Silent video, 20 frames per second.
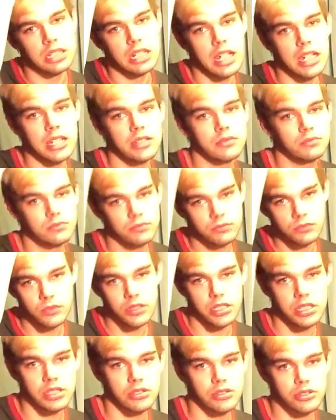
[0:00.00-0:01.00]
the day,
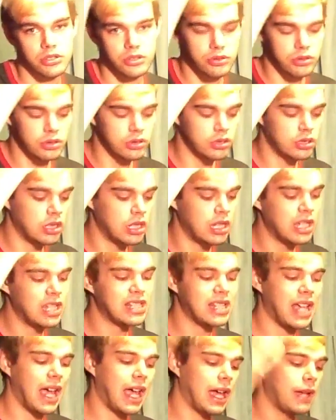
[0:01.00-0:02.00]
which
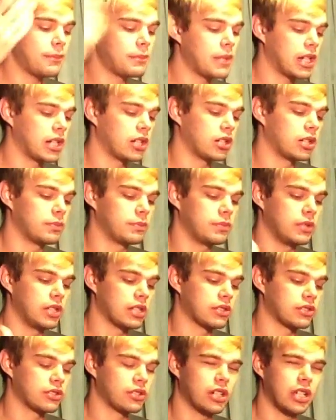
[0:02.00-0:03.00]
I had my hair up
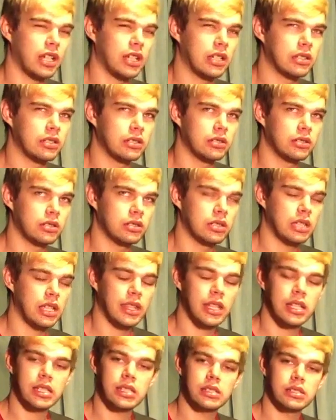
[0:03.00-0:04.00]
yesterday, I
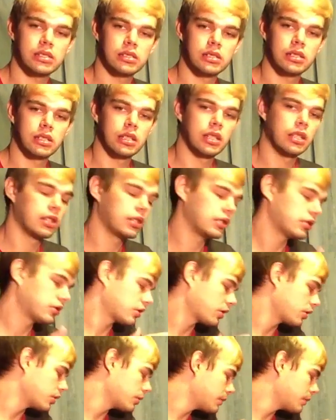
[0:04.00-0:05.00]
think, so